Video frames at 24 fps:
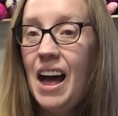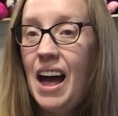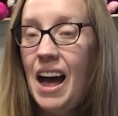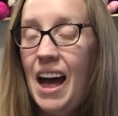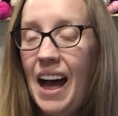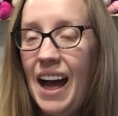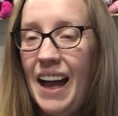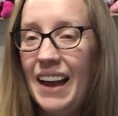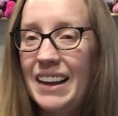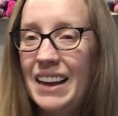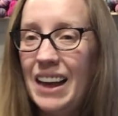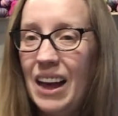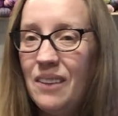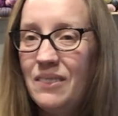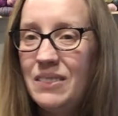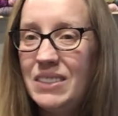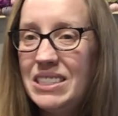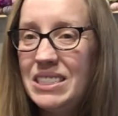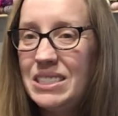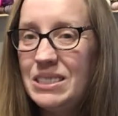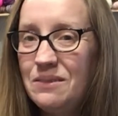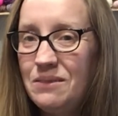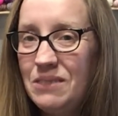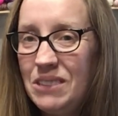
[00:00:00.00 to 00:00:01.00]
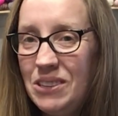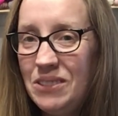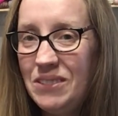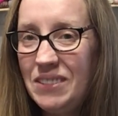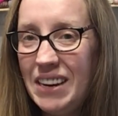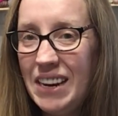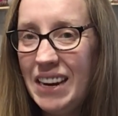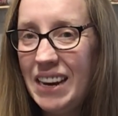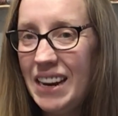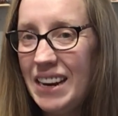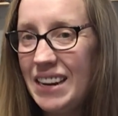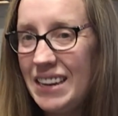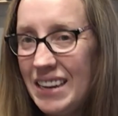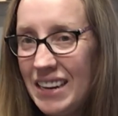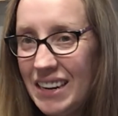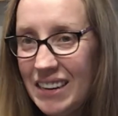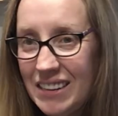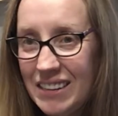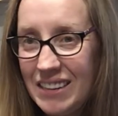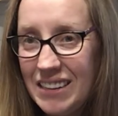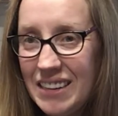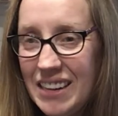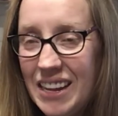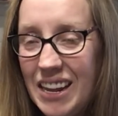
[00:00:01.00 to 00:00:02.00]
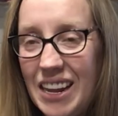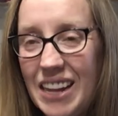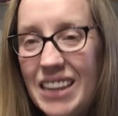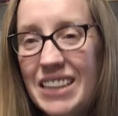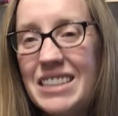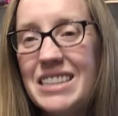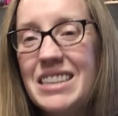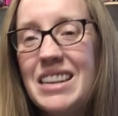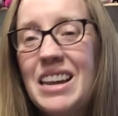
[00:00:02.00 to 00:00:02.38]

I got me some new knitting needles.